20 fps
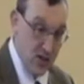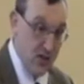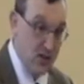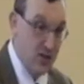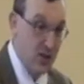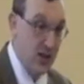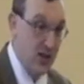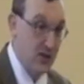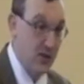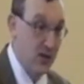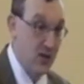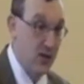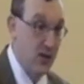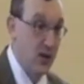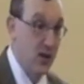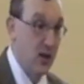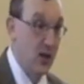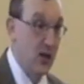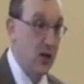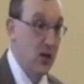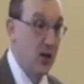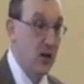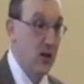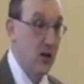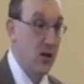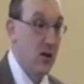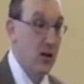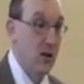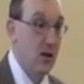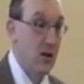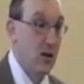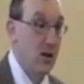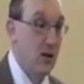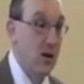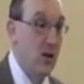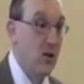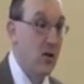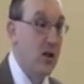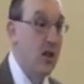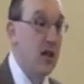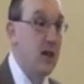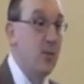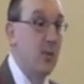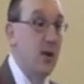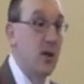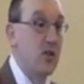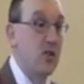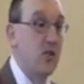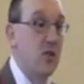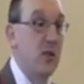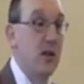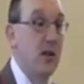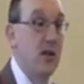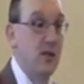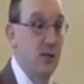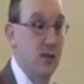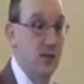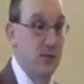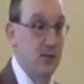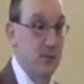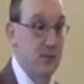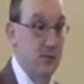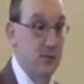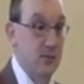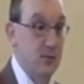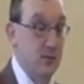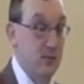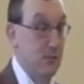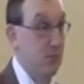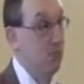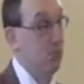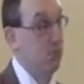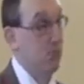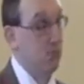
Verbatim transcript: our Savior keep us from evil.